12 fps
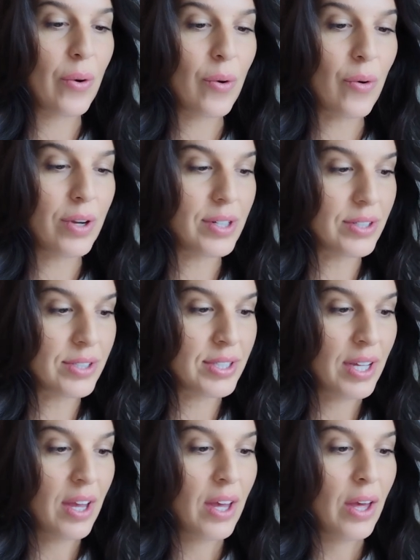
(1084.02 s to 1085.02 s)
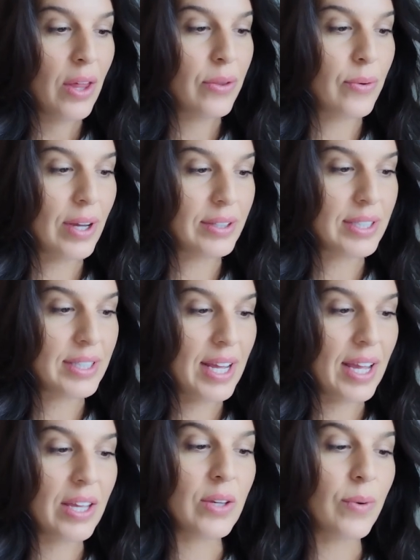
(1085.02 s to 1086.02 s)
oils. Throughout the day,
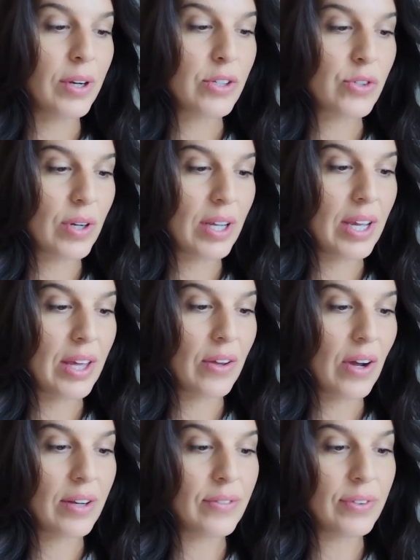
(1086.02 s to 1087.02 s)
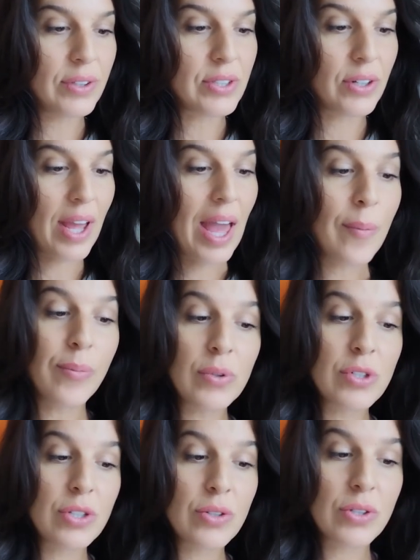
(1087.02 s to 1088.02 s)
you want to drink either unfiltered apple
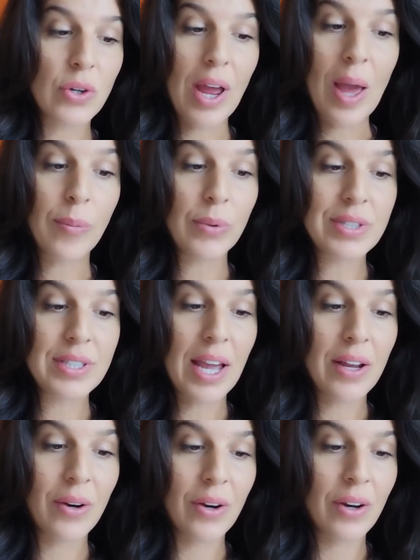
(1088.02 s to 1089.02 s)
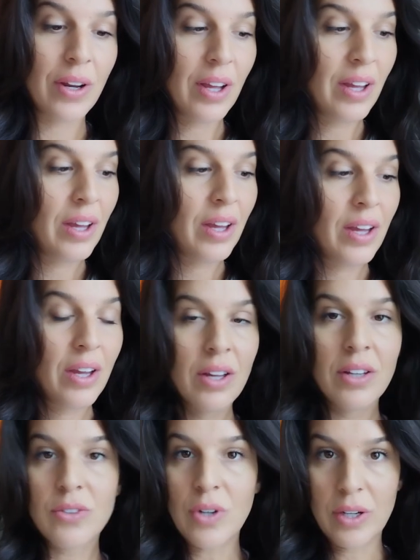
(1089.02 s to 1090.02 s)
juice or apple cider.
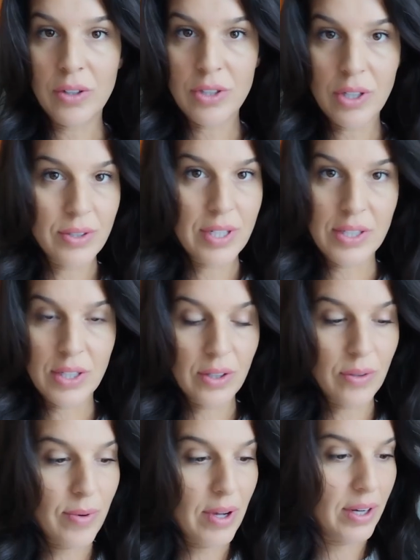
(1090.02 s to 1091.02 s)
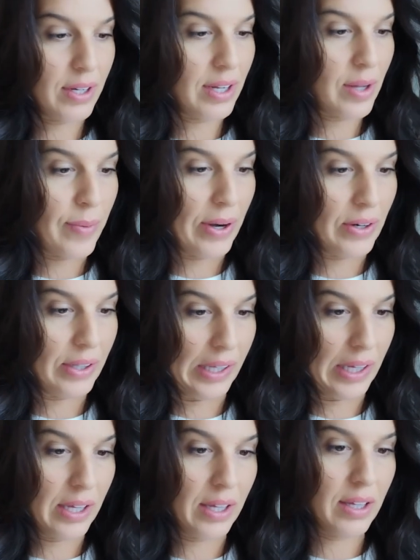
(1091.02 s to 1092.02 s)
Trader Joe's has a good one,
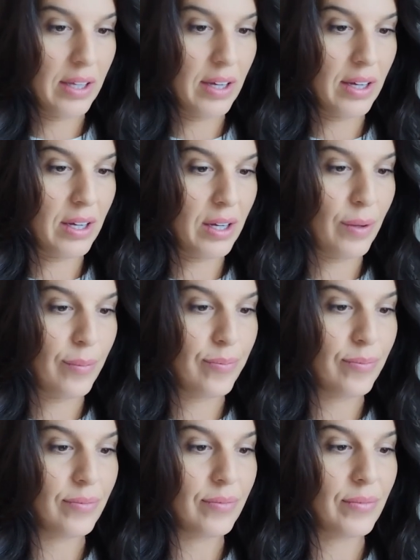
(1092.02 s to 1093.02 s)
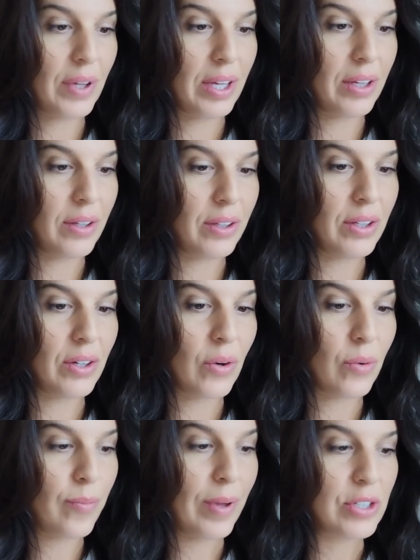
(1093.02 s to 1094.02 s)
apparently. Um, but, you know,
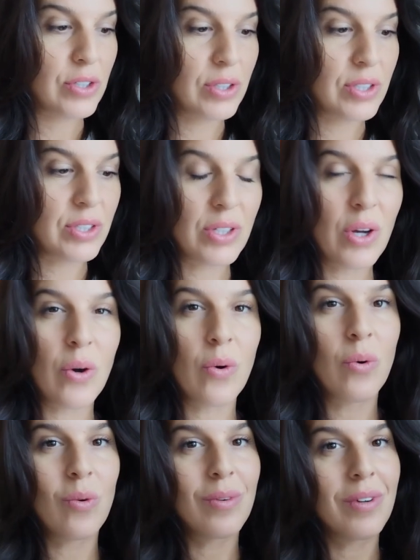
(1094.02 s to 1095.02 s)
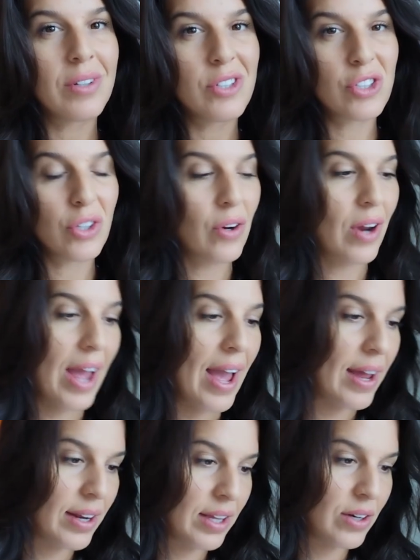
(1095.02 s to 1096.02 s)
make sure it's no sugar
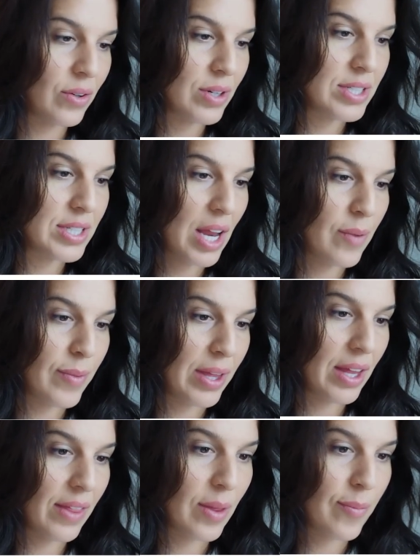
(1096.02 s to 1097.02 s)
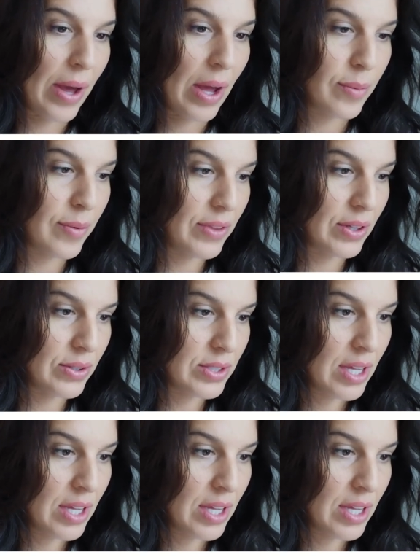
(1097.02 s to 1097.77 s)
added or sediment at the bottom of those.